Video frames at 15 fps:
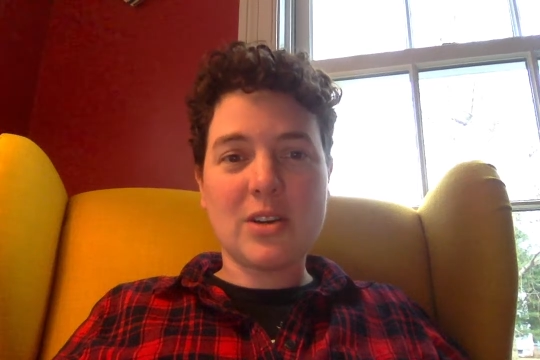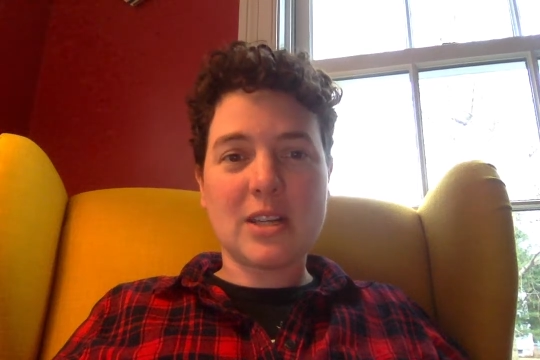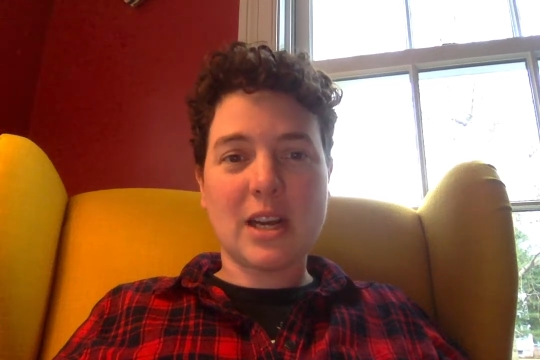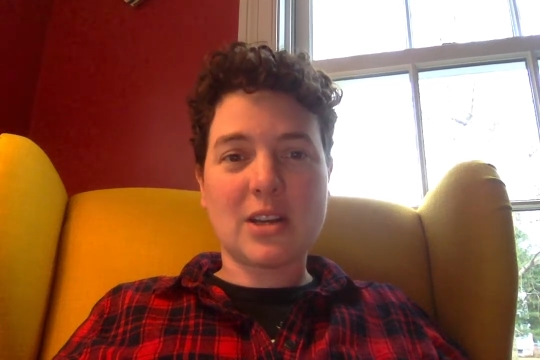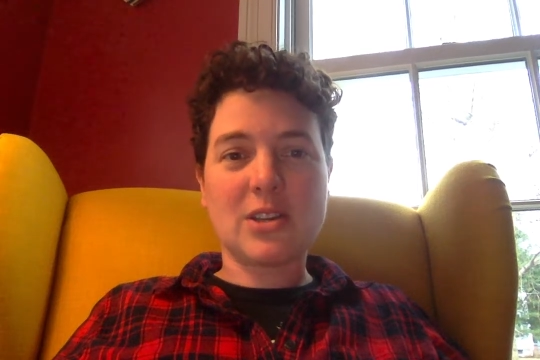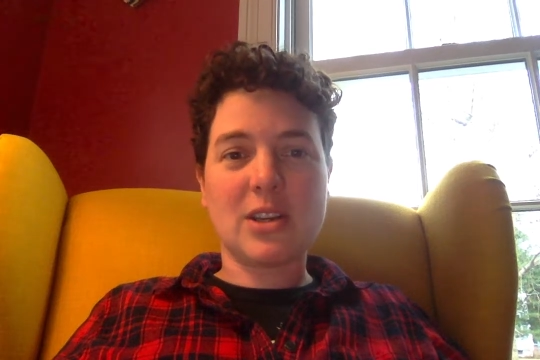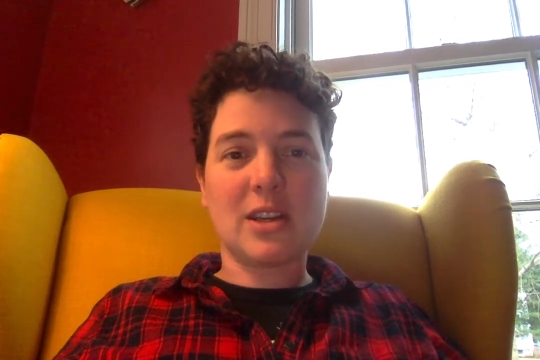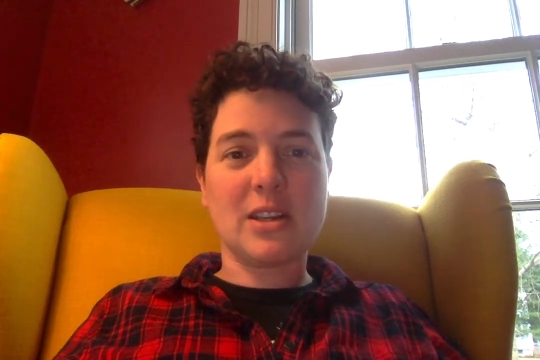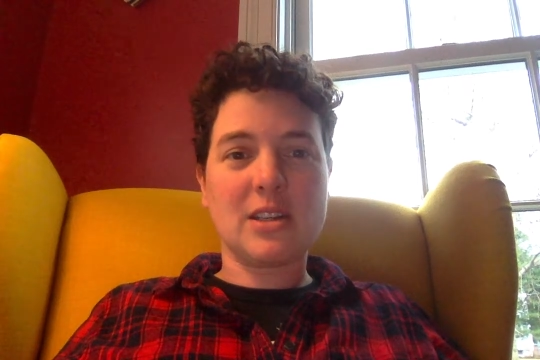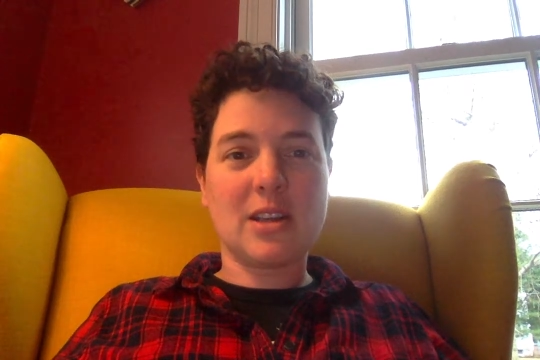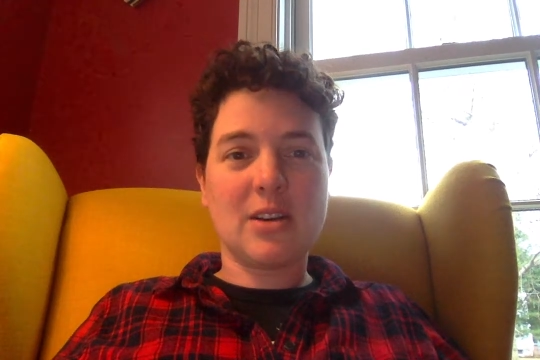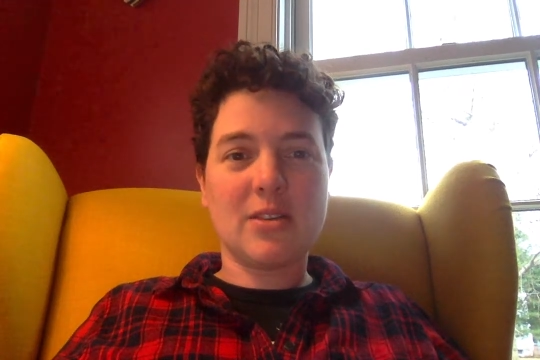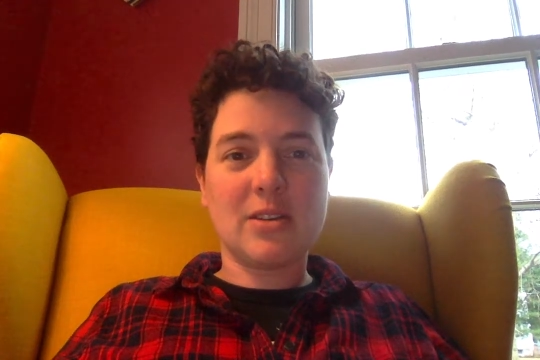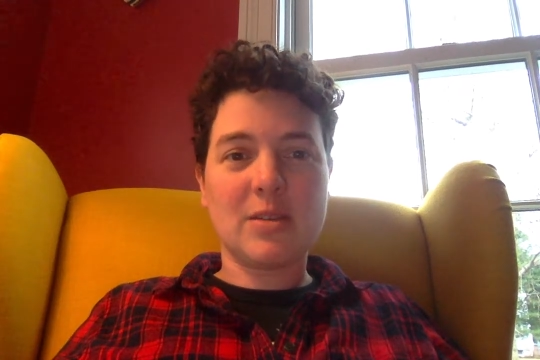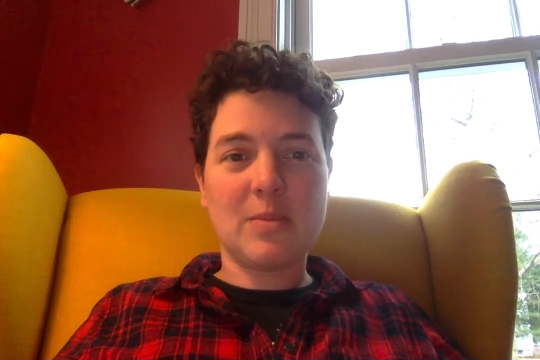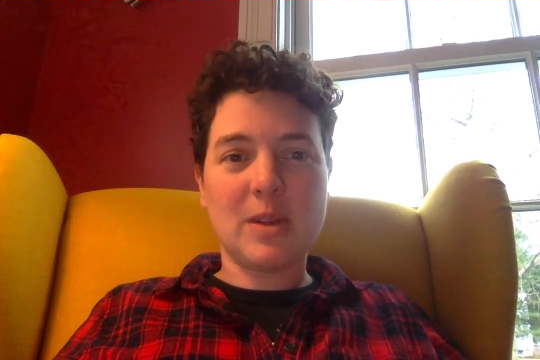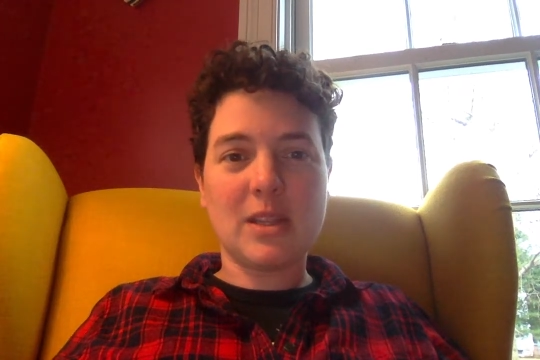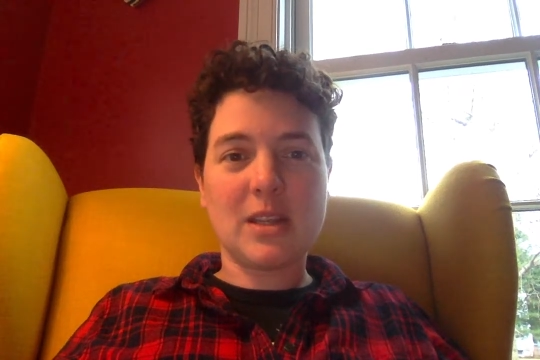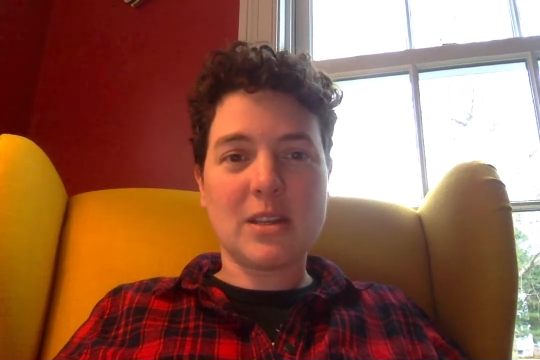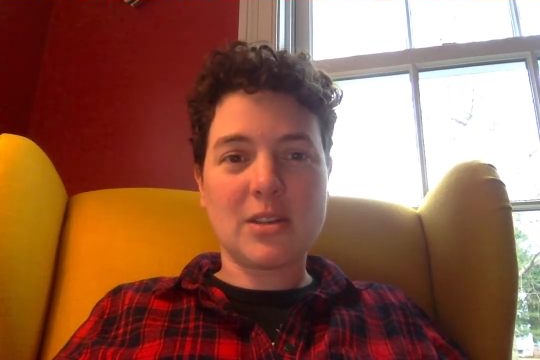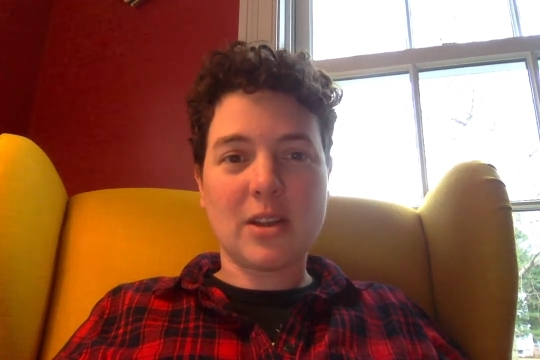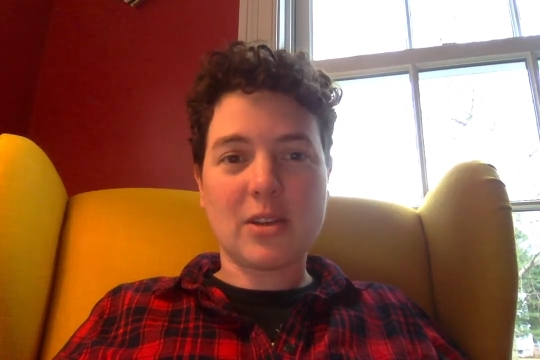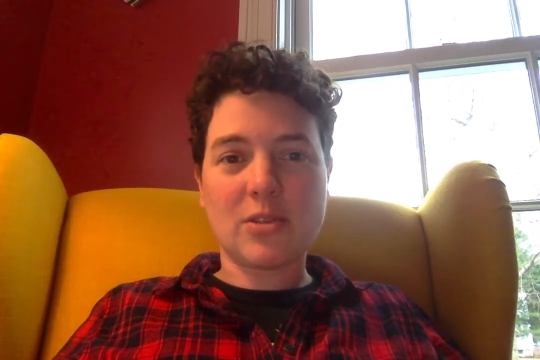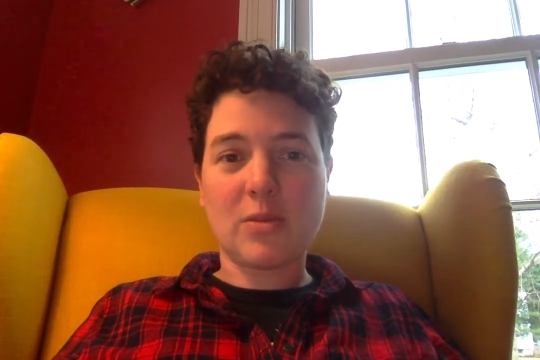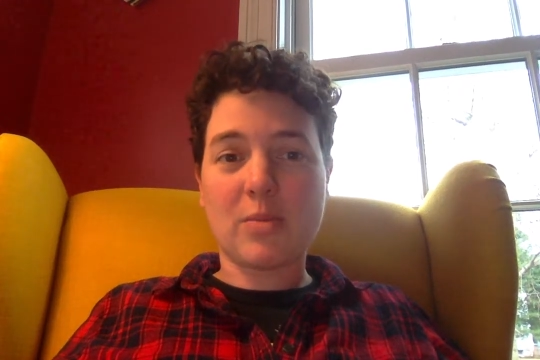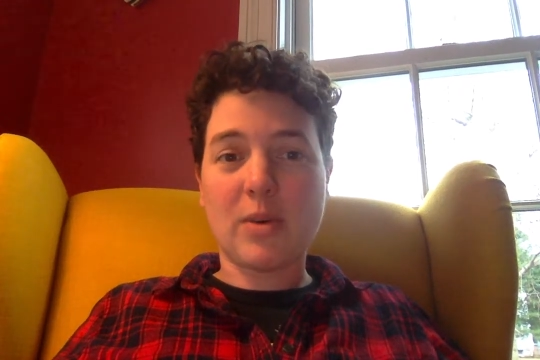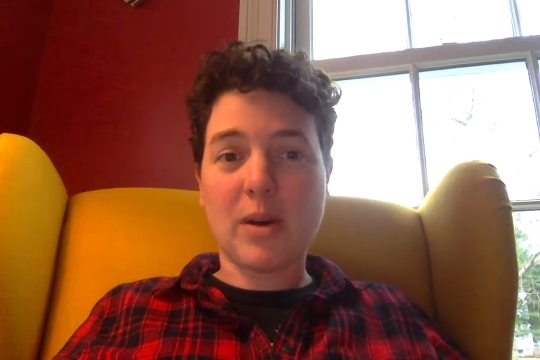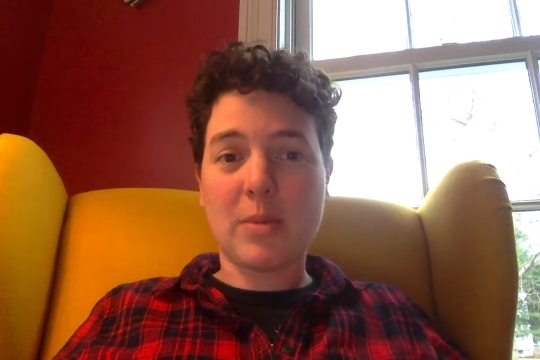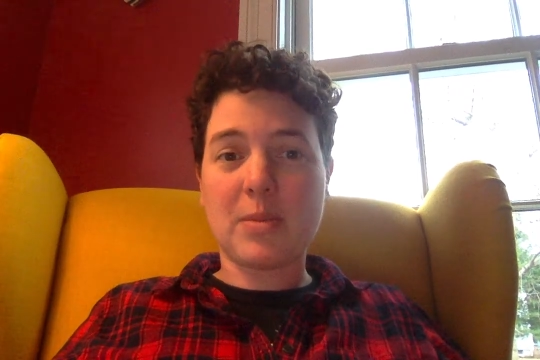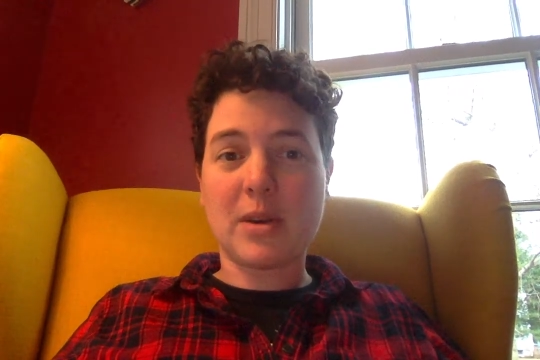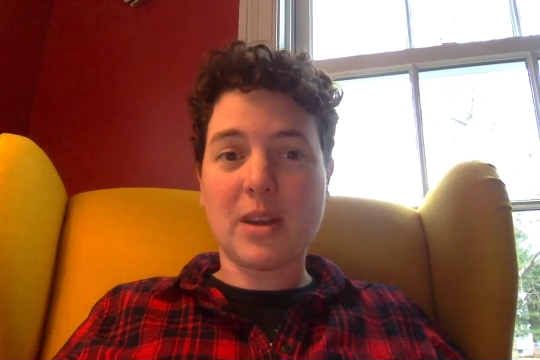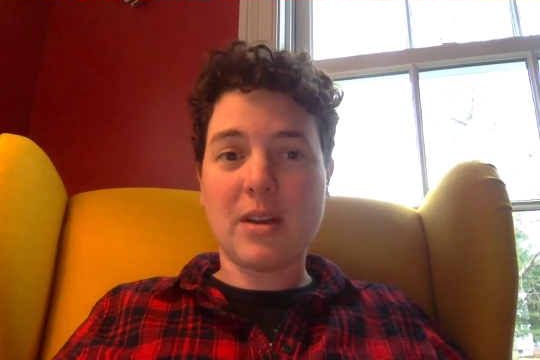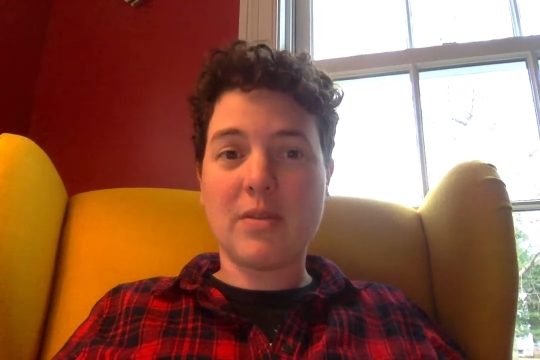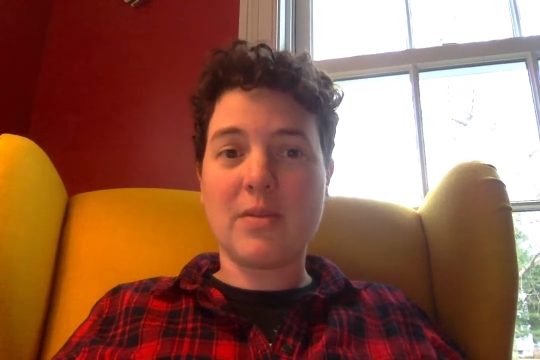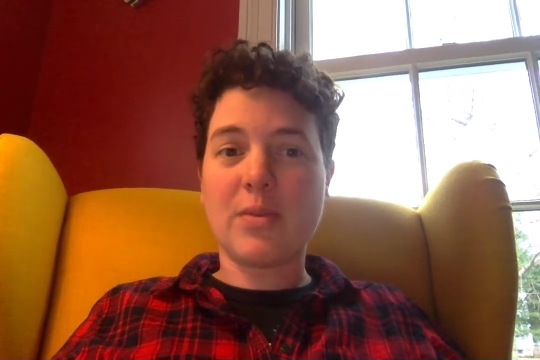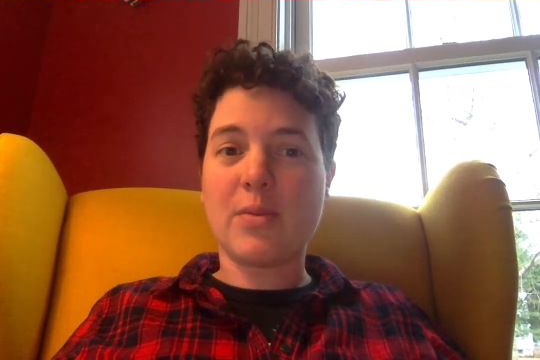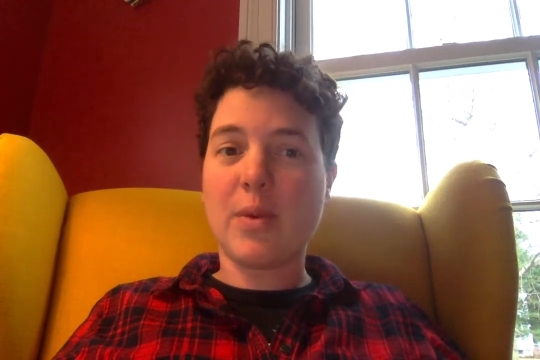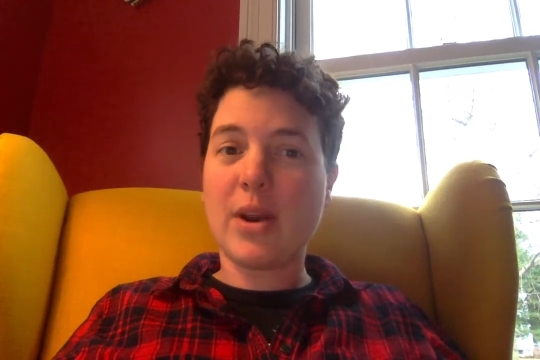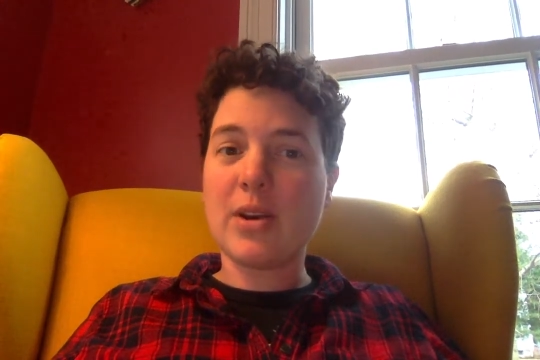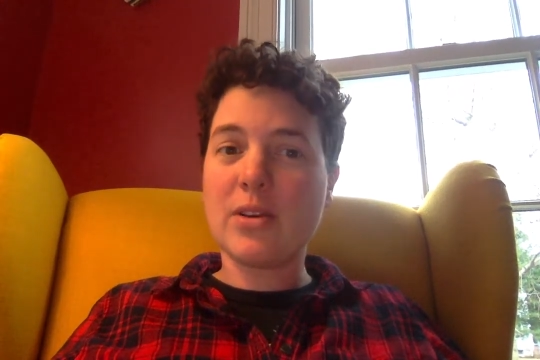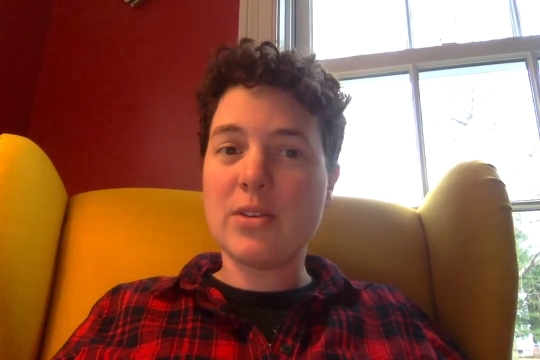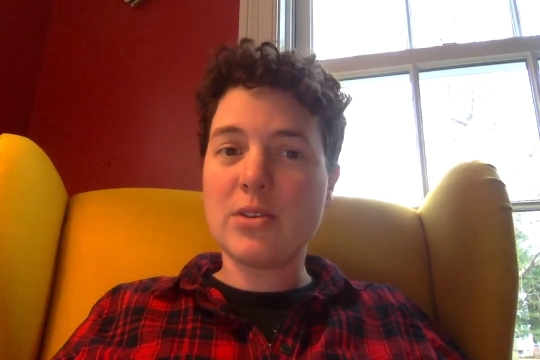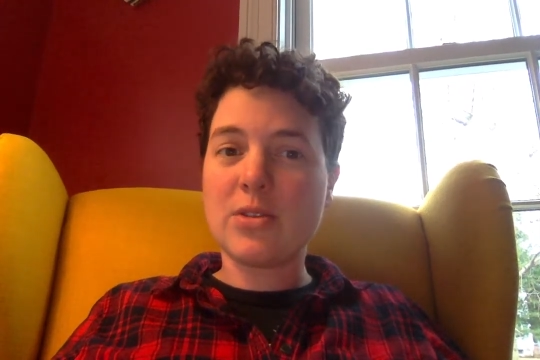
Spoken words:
is actually considered to be the intellectual property of the writer.